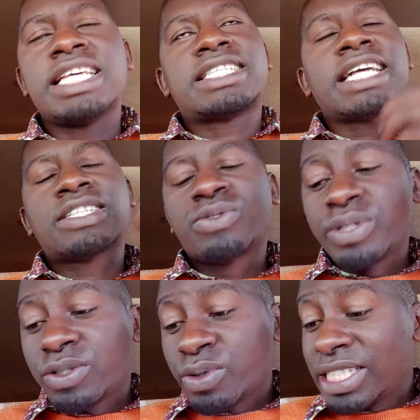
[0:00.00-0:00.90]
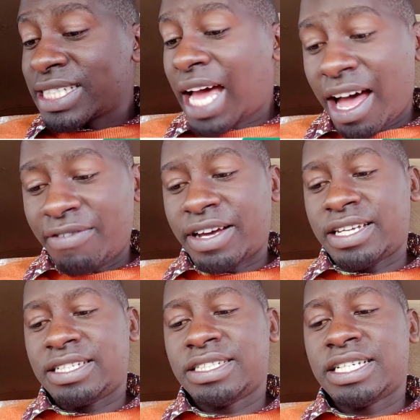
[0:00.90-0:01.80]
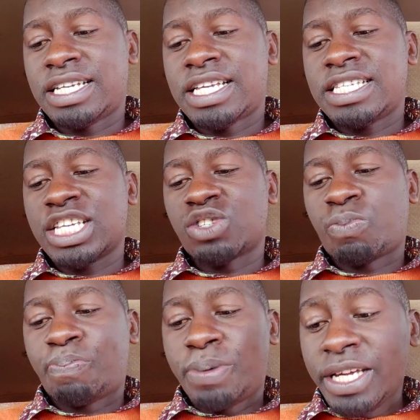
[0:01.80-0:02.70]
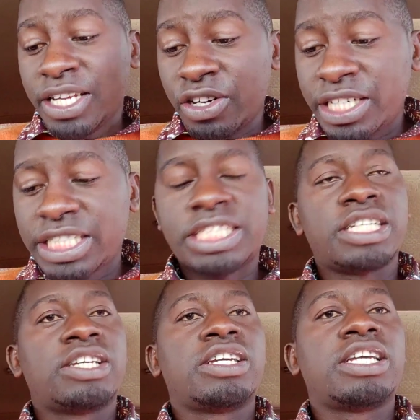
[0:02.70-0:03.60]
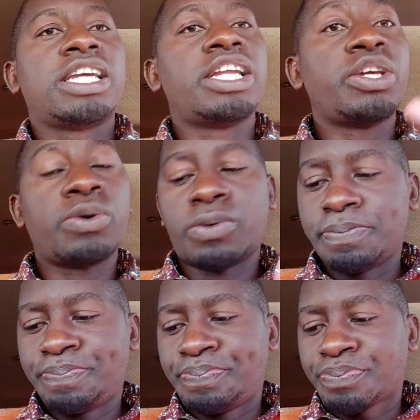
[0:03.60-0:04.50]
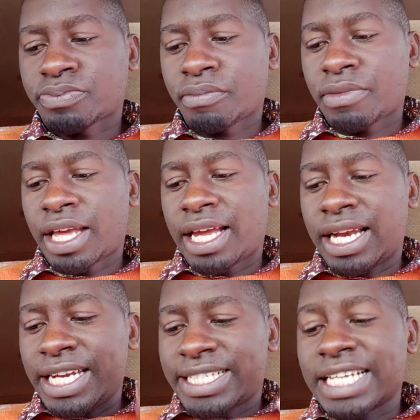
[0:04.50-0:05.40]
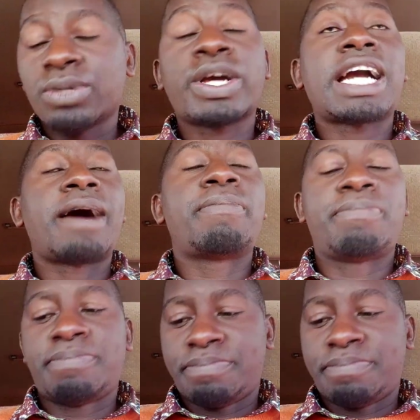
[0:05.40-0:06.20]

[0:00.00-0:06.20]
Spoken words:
Start to discover the superiority in you. Let us wake up,